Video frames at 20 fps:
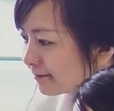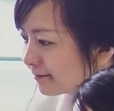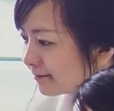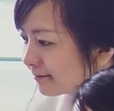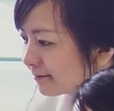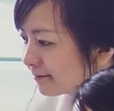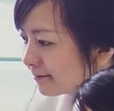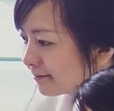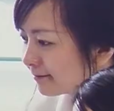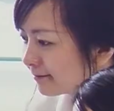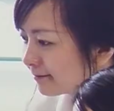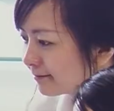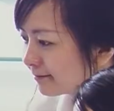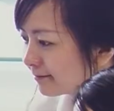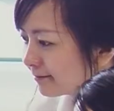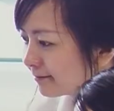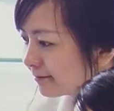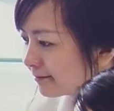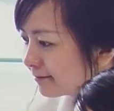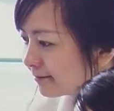
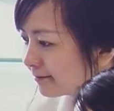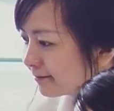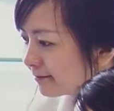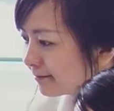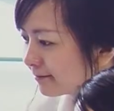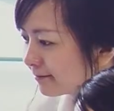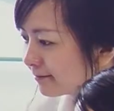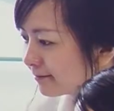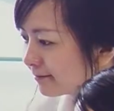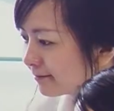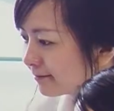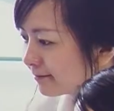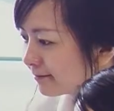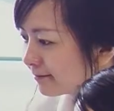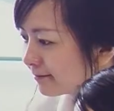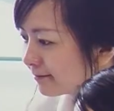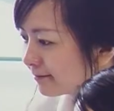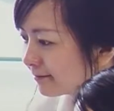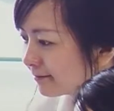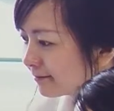
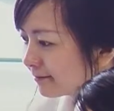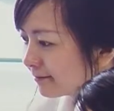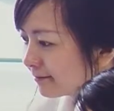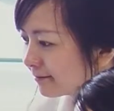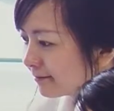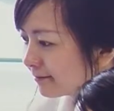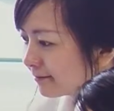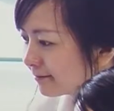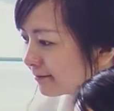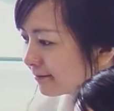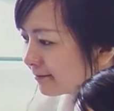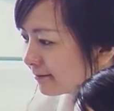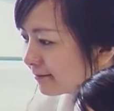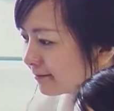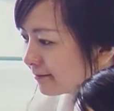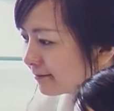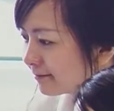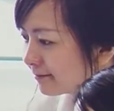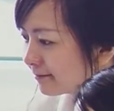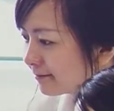
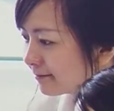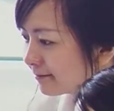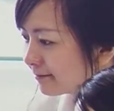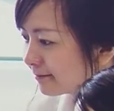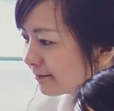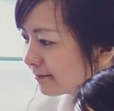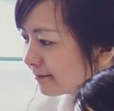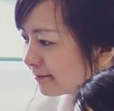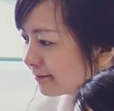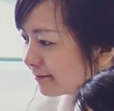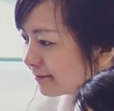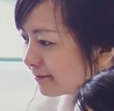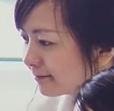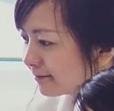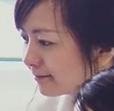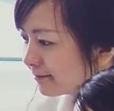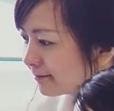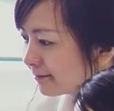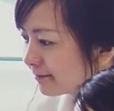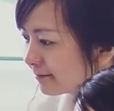
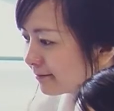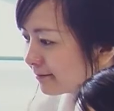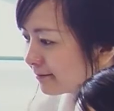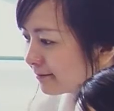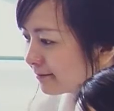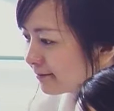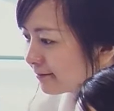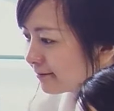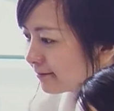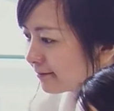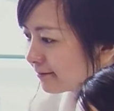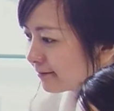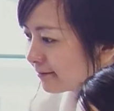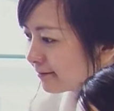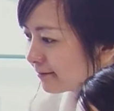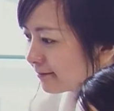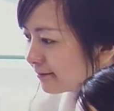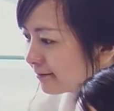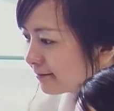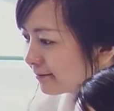
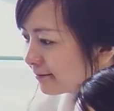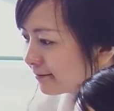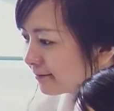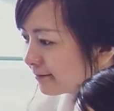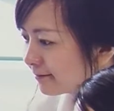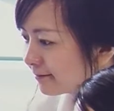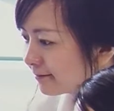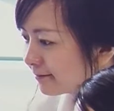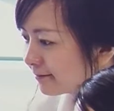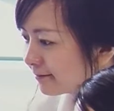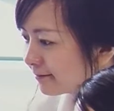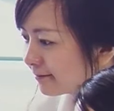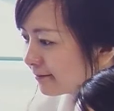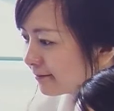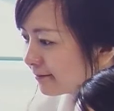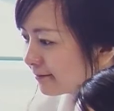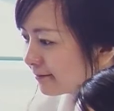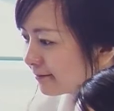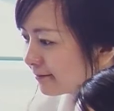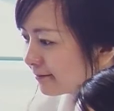
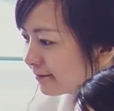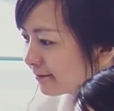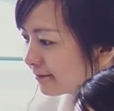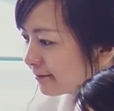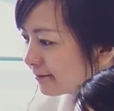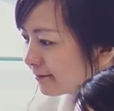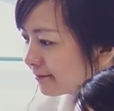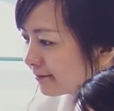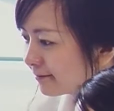[no speech]